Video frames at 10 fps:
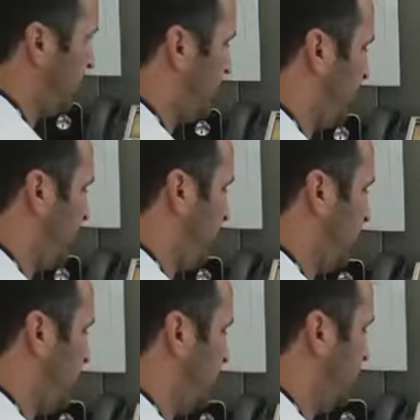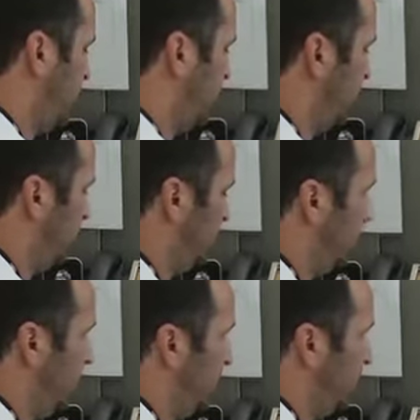to service our customers when
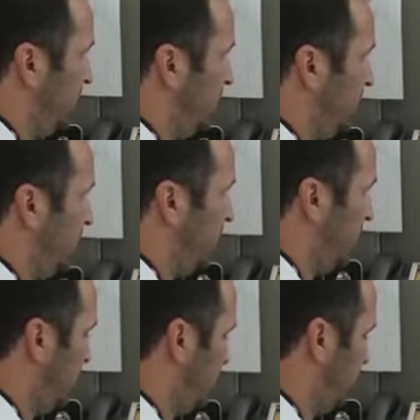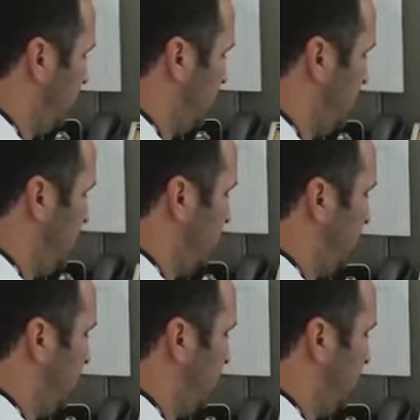there are uh, troubles.